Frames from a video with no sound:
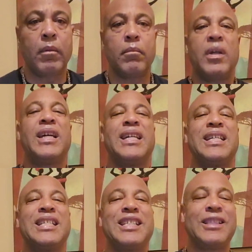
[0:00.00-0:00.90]

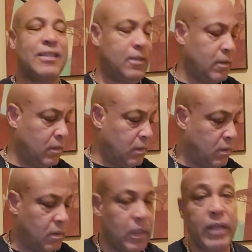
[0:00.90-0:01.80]
Man,
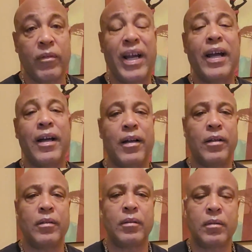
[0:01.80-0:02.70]
got around.
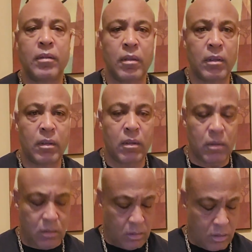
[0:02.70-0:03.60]

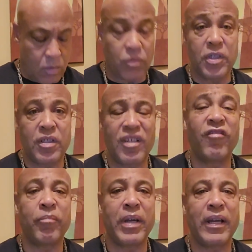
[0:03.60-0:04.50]
OG
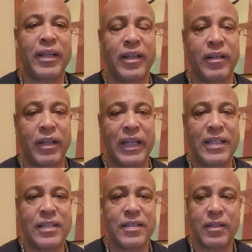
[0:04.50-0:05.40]
Silver back here,
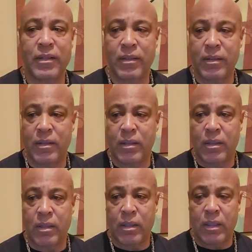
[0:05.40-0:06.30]
guys.
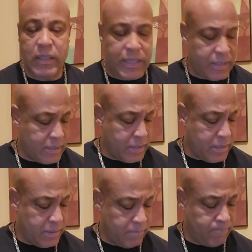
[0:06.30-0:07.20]

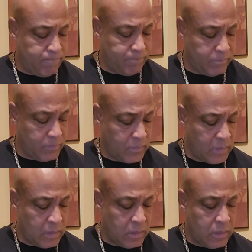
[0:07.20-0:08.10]
And
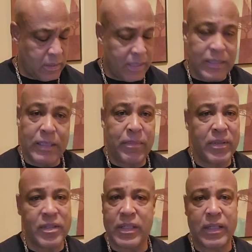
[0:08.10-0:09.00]
I guess I'm
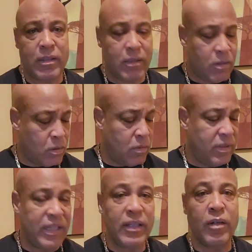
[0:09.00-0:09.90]
going to stick to the whole
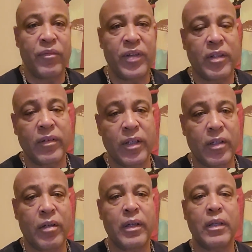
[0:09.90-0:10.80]
thing, no victory and
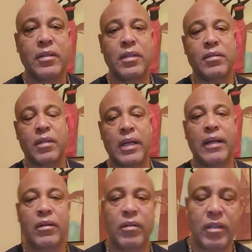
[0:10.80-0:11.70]
glory, because there's a
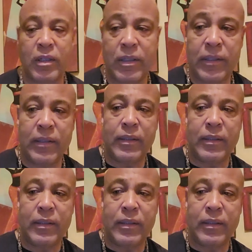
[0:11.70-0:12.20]
lot going on.